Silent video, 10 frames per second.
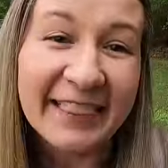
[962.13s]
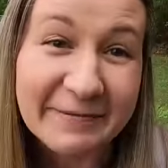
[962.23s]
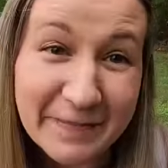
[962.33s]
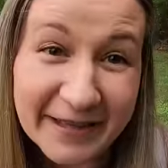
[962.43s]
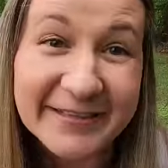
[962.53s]
and
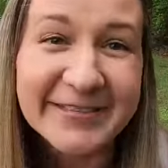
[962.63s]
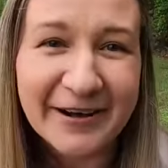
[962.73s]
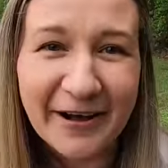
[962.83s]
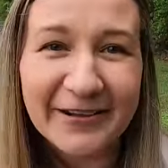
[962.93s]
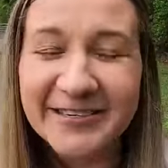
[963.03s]
the buttons
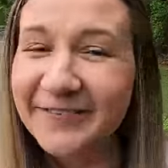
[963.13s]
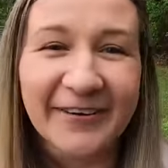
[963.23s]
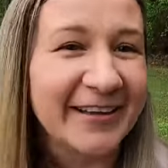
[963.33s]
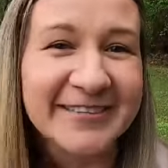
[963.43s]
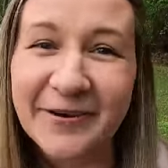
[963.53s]
are all
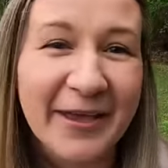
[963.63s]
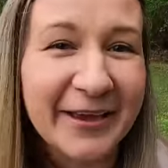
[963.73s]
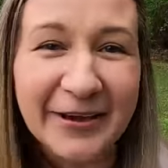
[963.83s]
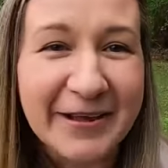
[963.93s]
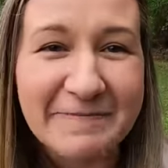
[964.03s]
different. So he
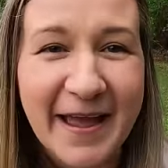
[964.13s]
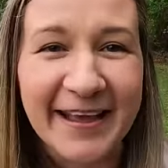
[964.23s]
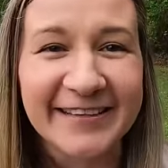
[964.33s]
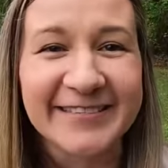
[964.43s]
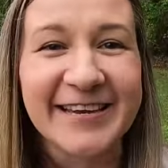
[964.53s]
couldn't
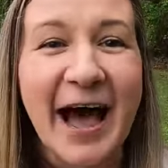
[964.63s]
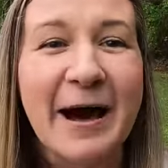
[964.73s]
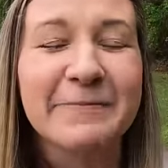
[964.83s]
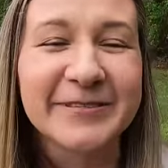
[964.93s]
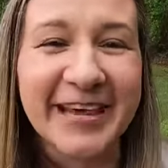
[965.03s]
make it
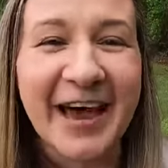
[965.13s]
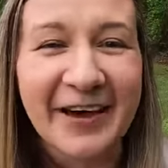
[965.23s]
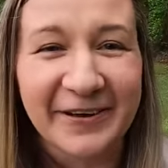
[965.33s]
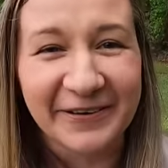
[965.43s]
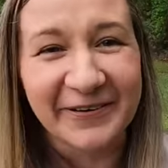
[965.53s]
stop.
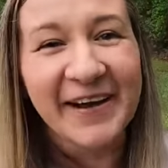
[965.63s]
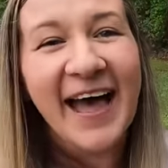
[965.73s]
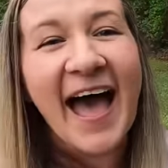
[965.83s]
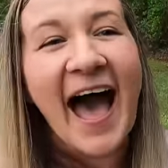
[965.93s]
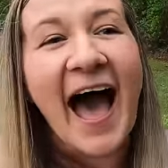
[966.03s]
So
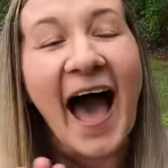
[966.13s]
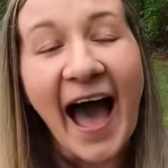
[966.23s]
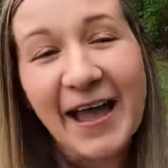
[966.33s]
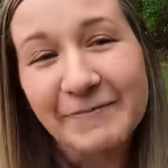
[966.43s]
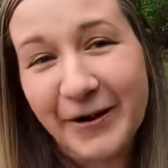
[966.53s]

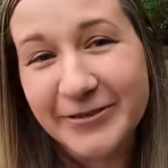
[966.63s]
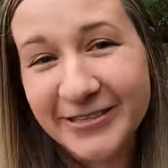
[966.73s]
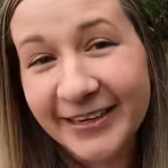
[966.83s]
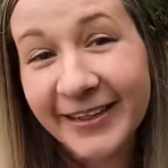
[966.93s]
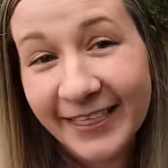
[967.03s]
I
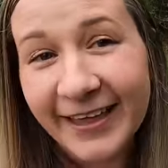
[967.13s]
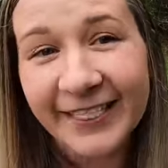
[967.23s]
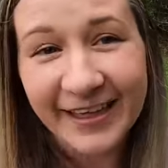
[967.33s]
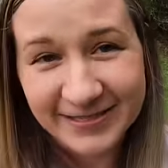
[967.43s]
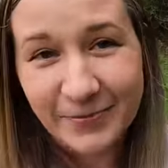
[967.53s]
personally
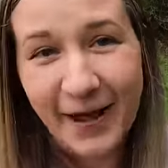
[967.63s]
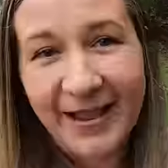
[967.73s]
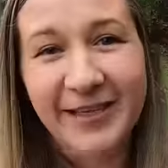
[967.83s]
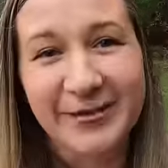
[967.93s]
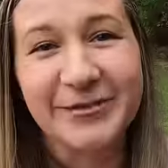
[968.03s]
think that's why
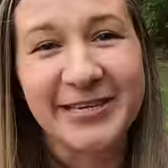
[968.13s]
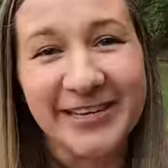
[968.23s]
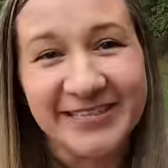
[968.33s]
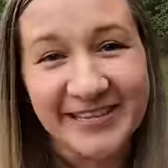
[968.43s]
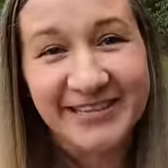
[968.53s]
he
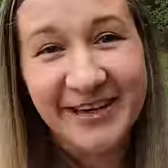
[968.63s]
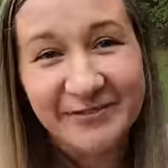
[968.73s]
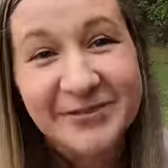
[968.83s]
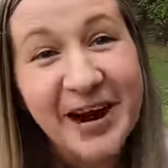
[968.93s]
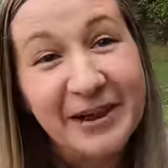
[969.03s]
uses his
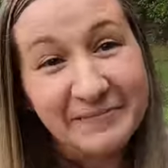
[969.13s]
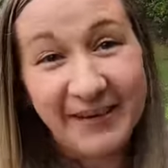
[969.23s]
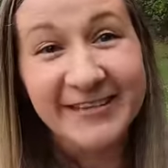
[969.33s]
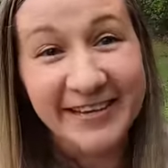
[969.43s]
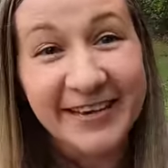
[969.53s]
own truck,
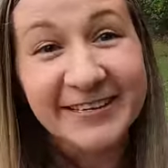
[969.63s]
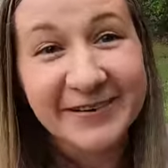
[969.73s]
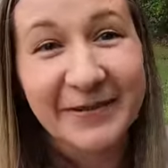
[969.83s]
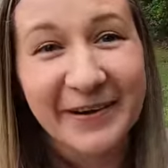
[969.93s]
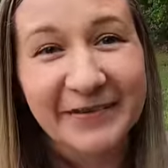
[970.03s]
because he
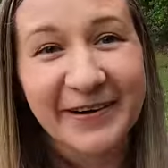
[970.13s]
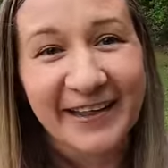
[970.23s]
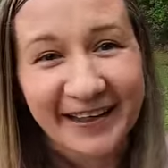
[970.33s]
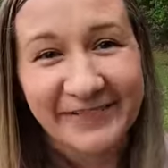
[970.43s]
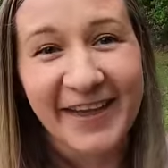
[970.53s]
doesn't want to
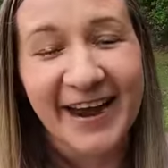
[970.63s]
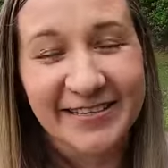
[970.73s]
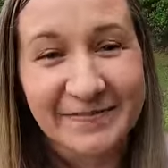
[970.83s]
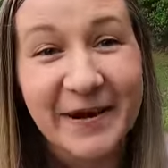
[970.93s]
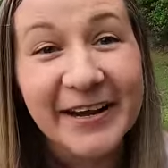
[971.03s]
relive that
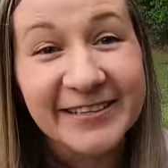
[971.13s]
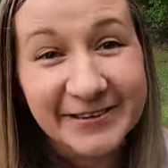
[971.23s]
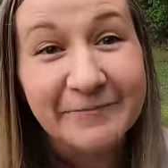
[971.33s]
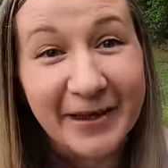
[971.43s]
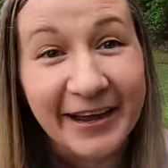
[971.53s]

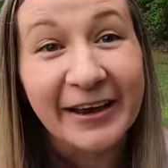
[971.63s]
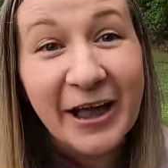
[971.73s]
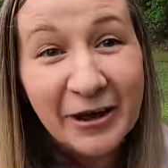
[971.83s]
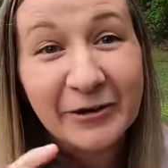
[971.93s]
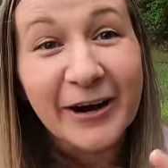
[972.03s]
experience of being
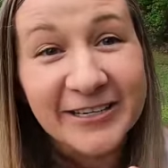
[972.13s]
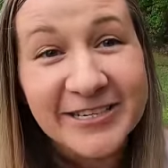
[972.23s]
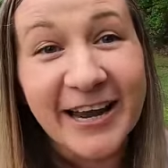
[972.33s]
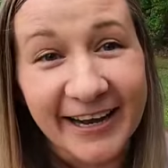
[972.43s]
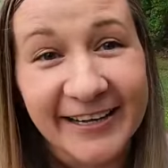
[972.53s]

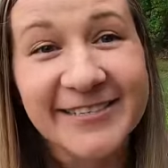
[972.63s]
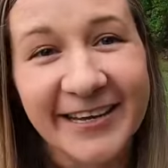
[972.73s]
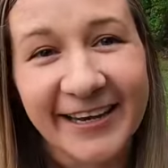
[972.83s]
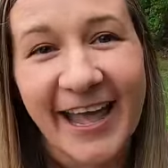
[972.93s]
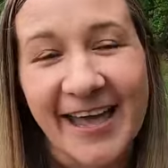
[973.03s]
crunched like a
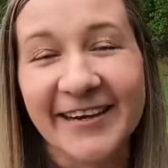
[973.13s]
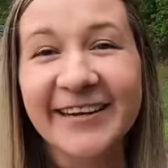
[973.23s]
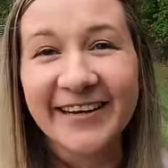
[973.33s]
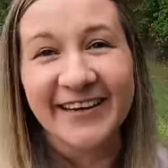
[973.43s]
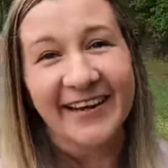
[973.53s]
tin can.